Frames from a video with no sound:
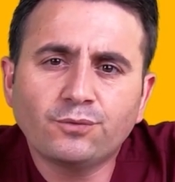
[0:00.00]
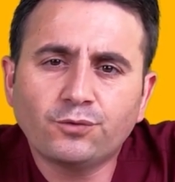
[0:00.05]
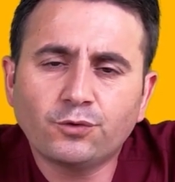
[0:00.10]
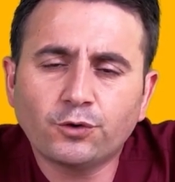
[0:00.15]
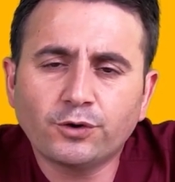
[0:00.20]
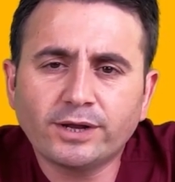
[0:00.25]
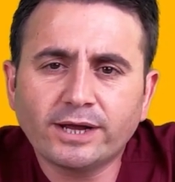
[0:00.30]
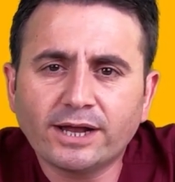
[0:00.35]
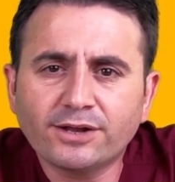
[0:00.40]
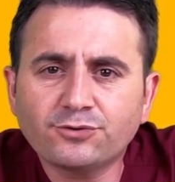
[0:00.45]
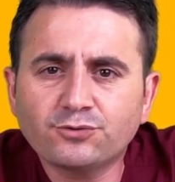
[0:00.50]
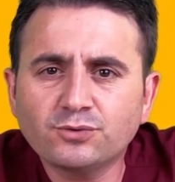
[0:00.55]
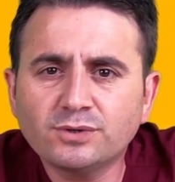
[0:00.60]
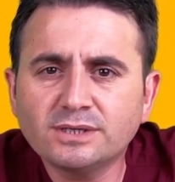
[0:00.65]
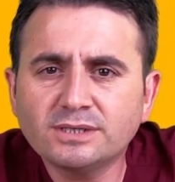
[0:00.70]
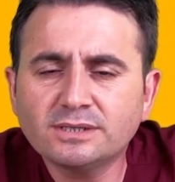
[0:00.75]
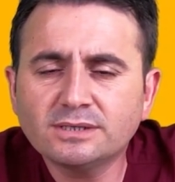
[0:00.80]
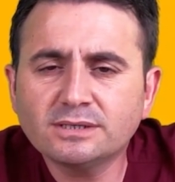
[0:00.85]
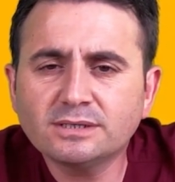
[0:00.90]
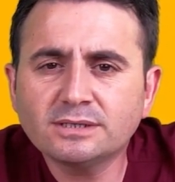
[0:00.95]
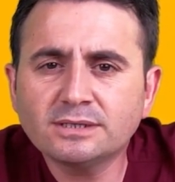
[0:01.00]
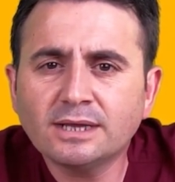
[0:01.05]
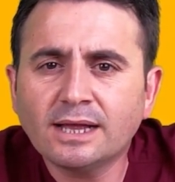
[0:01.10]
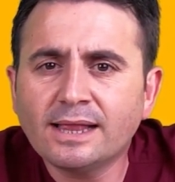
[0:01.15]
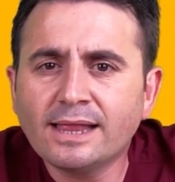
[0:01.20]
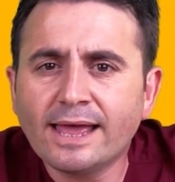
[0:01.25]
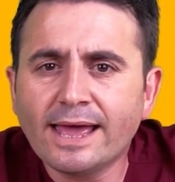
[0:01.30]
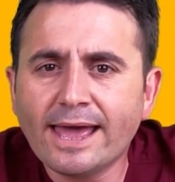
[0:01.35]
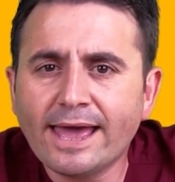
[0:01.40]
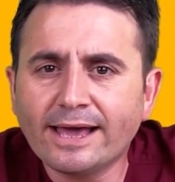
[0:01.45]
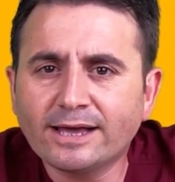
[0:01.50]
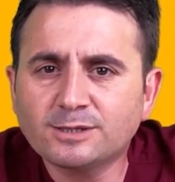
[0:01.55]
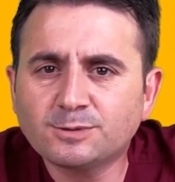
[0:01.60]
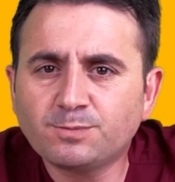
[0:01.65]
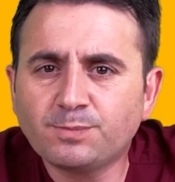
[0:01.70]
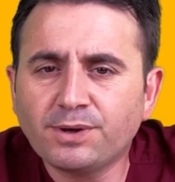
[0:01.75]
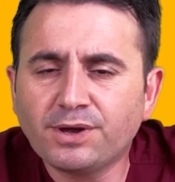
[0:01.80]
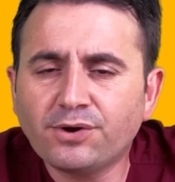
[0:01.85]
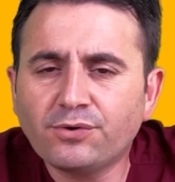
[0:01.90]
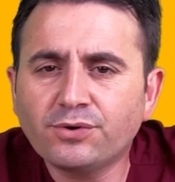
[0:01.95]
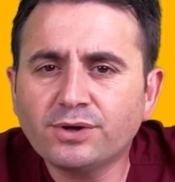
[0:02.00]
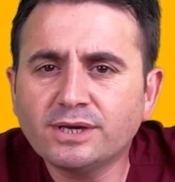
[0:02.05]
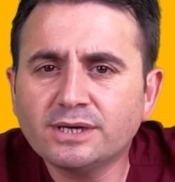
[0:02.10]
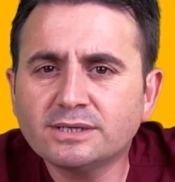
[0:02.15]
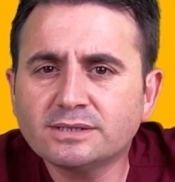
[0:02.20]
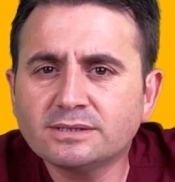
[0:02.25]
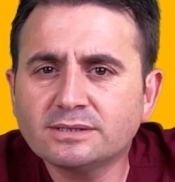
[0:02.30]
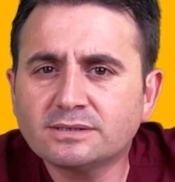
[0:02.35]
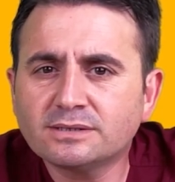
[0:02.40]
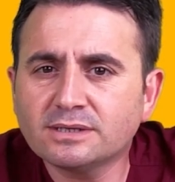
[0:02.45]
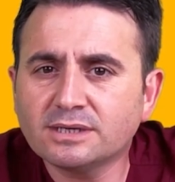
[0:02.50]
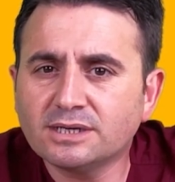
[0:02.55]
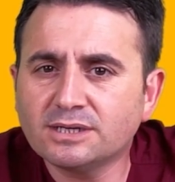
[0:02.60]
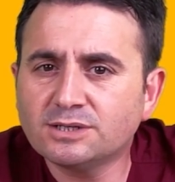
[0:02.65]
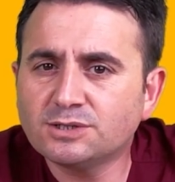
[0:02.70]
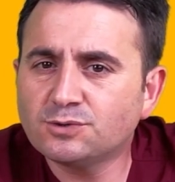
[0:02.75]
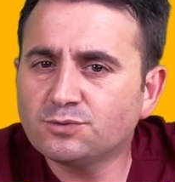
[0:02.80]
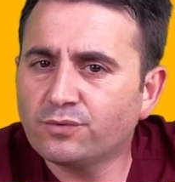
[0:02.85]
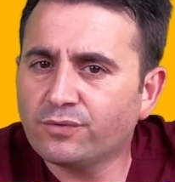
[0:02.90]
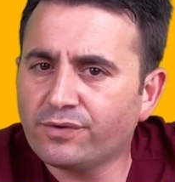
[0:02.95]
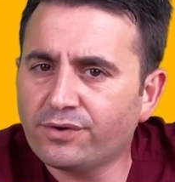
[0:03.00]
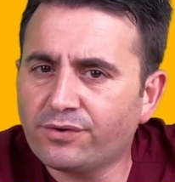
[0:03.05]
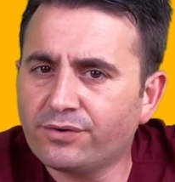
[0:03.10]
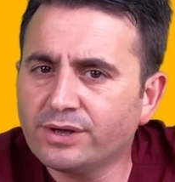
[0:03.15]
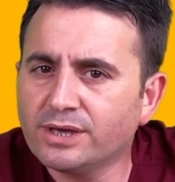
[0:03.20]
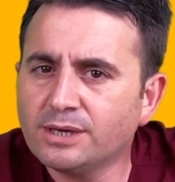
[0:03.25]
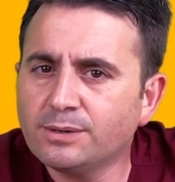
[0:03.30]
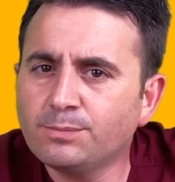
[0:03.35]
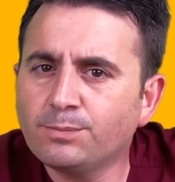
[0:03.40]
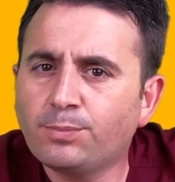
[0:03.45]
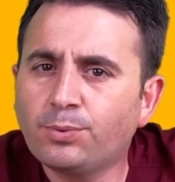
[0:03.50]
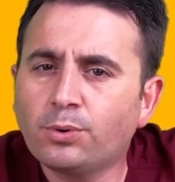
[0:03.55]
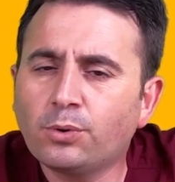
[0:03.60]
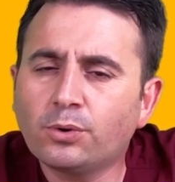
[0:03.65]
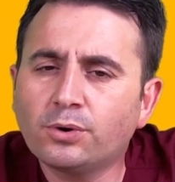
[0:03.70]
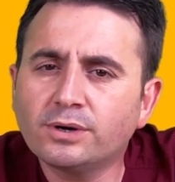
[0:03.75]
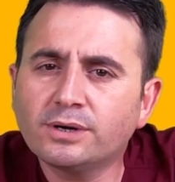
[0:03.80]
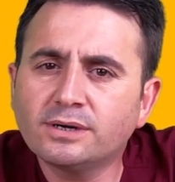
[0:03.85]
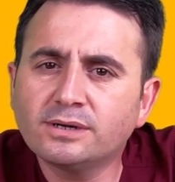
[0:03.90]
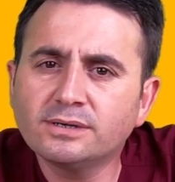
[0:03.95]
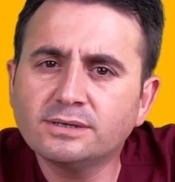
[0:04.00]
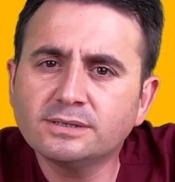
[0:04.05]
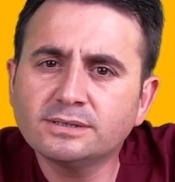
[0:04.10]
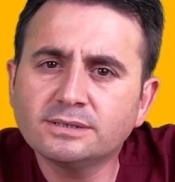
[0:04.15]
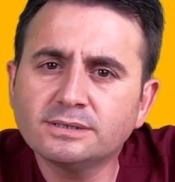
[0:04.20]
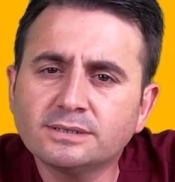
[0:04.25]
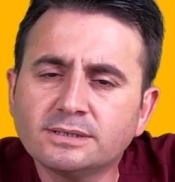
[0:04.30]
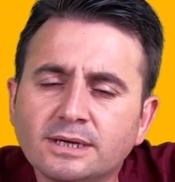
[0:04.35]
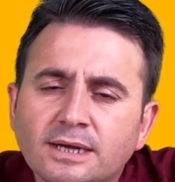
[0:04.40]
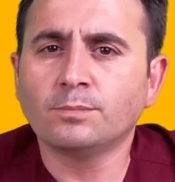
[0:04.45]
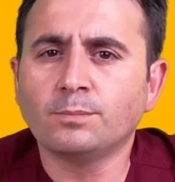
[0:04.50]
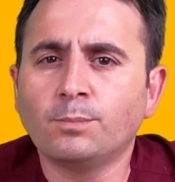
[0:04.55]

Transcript: For that reason, experience is very important.